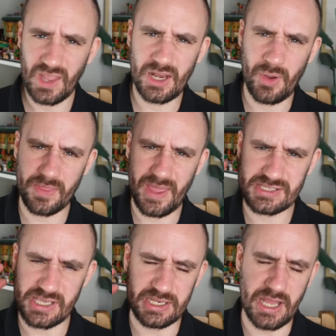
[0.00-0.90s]
Anyway,
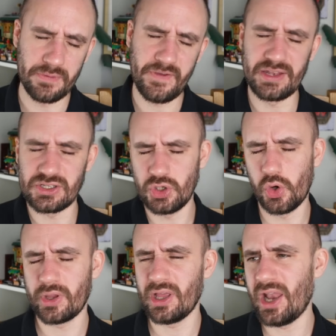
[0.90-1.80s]
that's enough
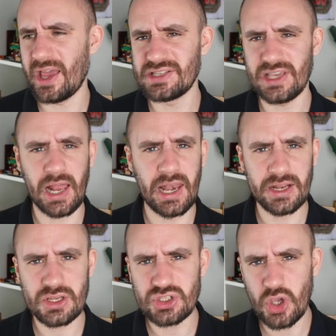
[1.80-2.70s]
editorializing.
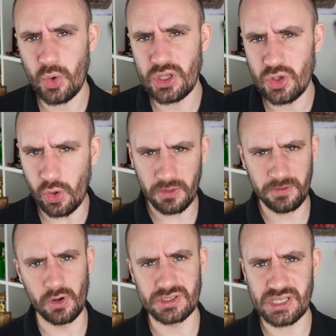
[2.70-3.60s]
Let us know your
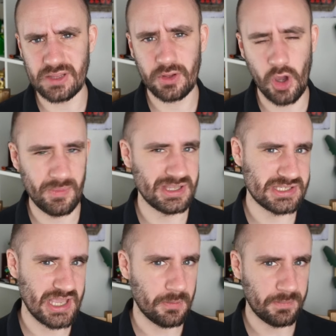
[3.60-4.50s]
thoughts in the comments
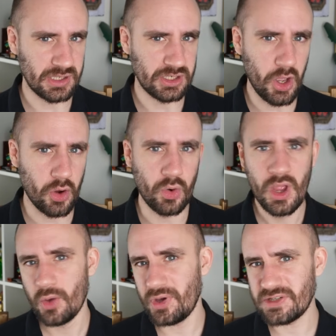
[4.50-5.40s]
down below.
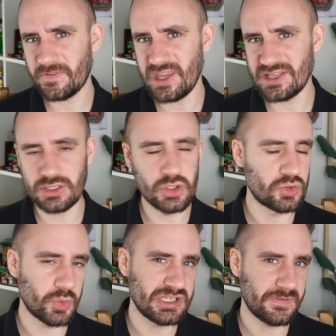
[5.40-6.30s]
Which of these
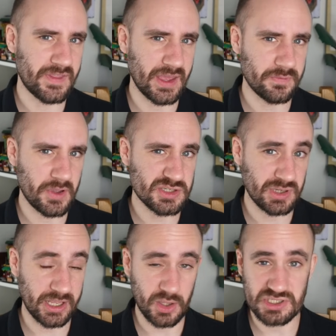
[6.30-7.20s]
new 25th
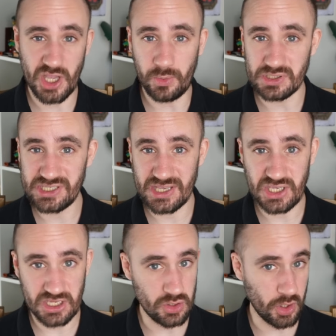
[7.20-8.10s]
anniversary LEGO Star Wars
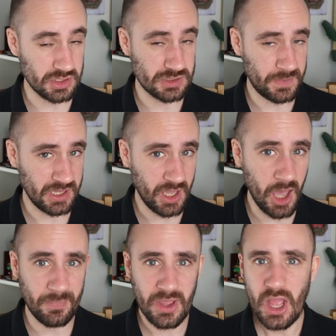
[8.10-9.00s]
sets are you going to pick
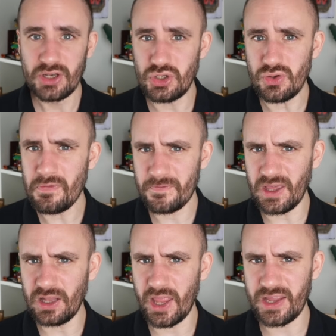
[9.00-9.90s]
up? Do you
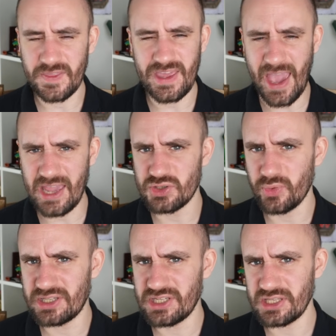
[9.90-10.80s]
feel like the age
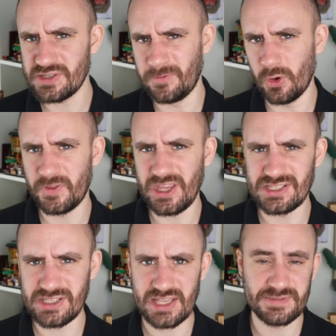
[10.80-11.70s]
ratings for
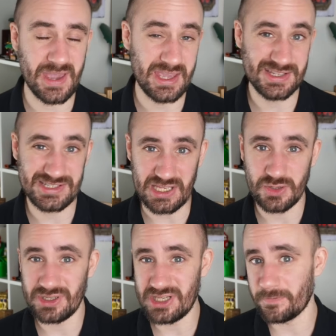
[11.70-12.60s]
these sets make a
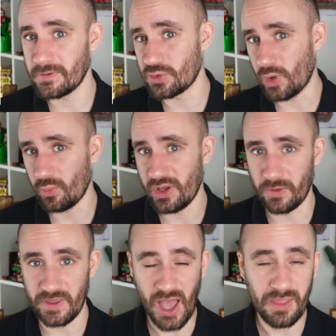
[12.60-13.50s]
genuine difference one way
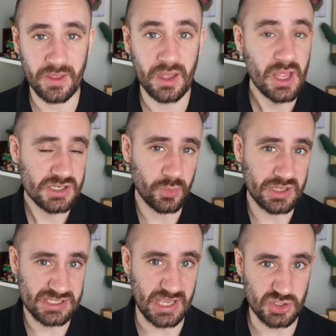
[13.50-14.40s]
or the other to
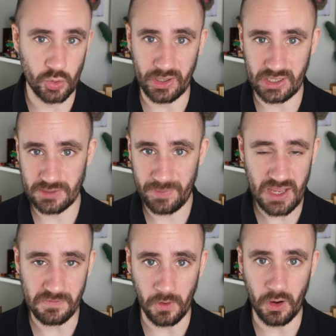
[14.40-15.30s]
which sets you're willing to
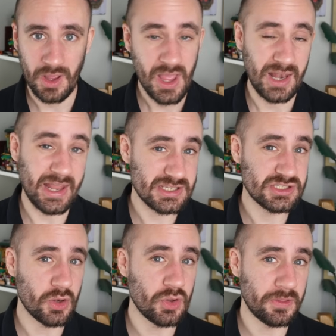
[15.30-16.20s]
pay for? Let
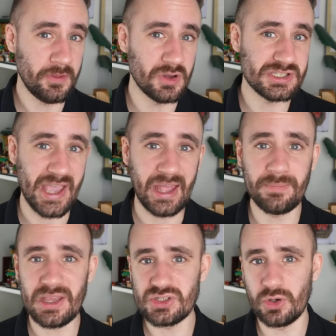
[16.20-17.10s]
us know your thoughts,
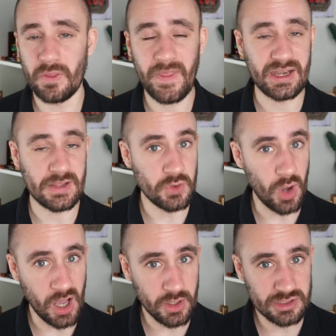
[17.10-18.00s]
and make sure that if
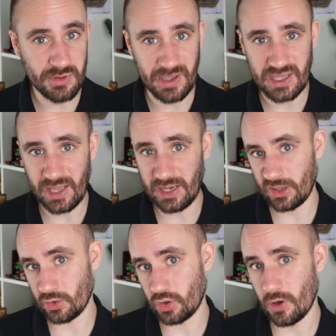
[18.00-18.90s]
you are going to be making a
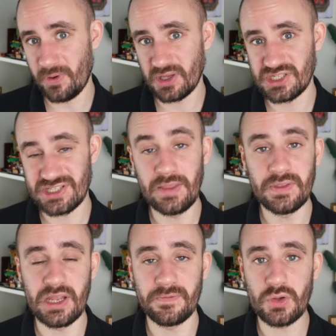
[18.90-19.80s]
lego.com purchase in
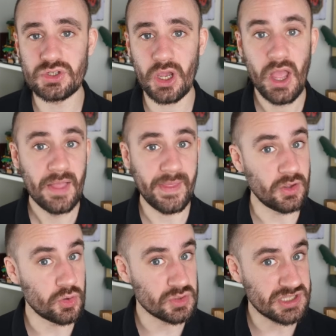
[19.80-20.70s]
the near future, that
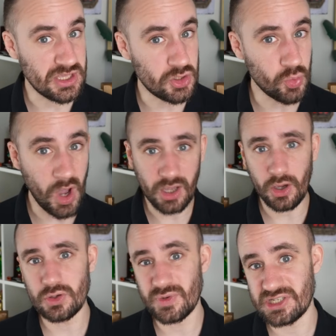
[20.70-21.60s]
you use the QR
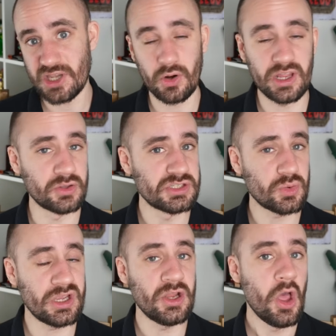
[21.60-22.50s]
code which is currently on
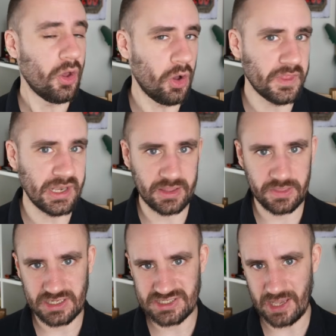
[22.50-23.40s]
screen, or the
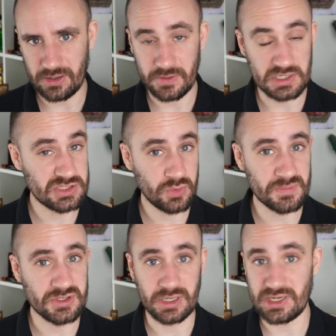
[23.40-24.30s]
link that is down in the
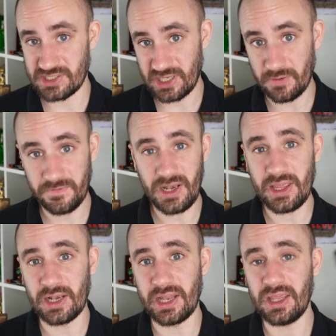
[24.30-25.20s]
description. It is an
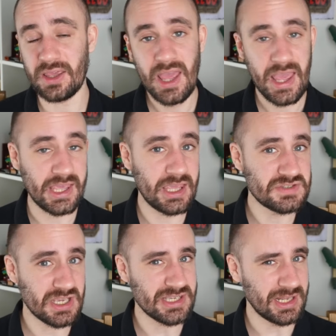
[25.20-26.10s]
affiliate link. It
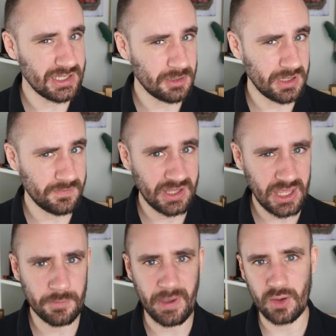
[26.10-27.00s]
gives us a little bit of a
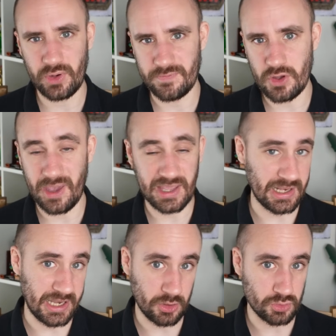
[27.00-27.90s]
kickback whenever you make
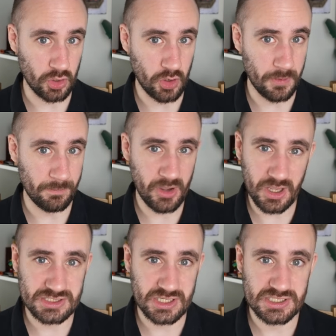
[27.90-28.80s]
a lego.com
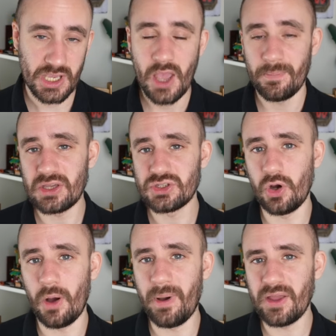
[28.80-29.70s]
purchase. Make
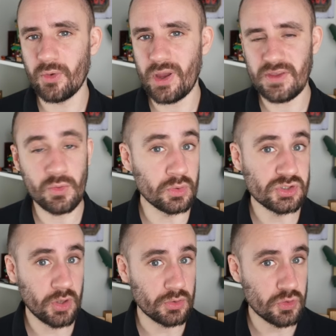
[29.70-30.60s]
sure, by the way, that you
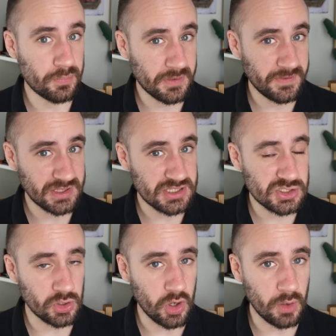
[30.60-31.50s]
also go to
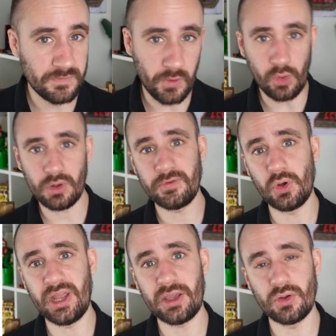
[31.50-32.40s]
brickfanatics.com for all of
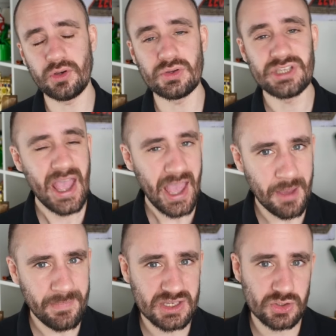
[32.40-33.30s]
your LEGO news,
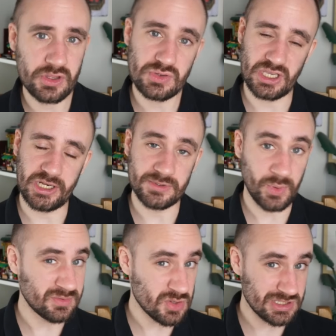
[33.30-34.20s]
and make sure that you sign up
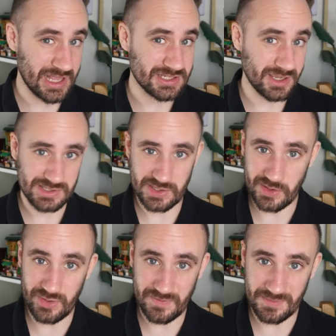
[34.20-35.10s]
to our newsletter so
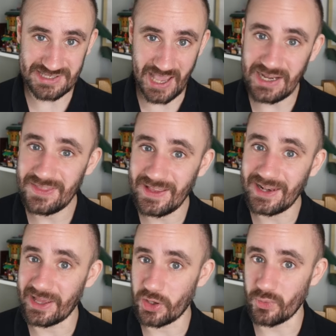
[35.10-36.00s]
that you never miss anything
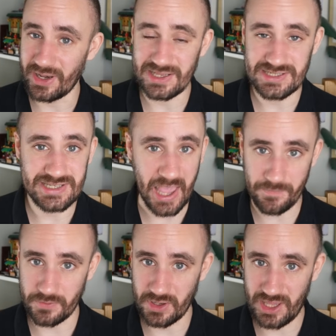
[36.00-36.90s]
LEGO related
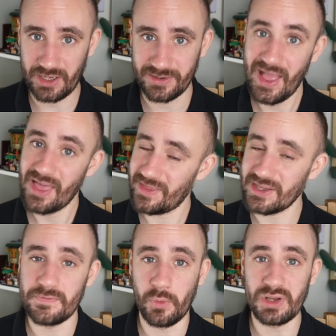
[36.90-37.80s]
ever again.
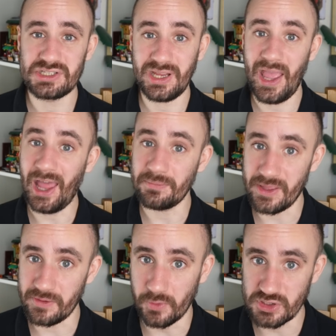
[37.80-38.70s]
Thank you for watching, and
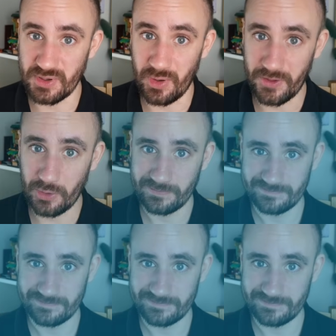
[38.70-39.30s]
may the Force be with you.